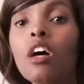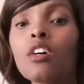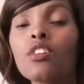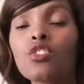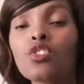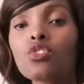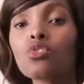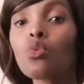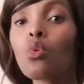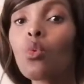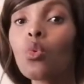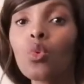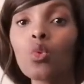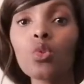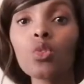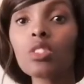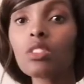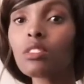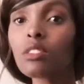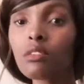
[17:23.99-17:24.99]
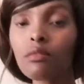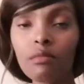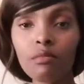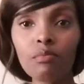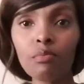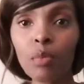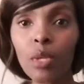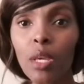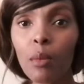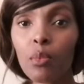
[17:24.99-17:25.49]
So
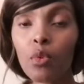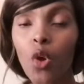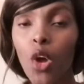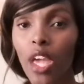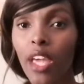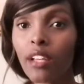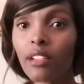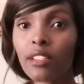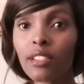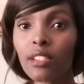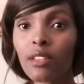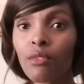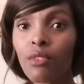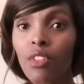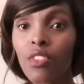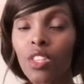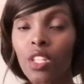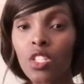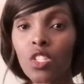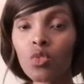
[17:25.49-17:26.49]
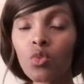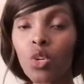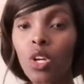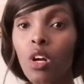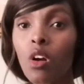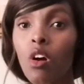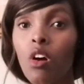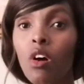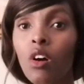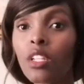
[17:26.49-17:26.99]
be proactive in this
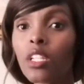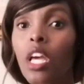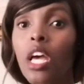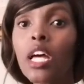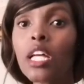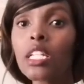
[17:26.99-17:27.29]
regard.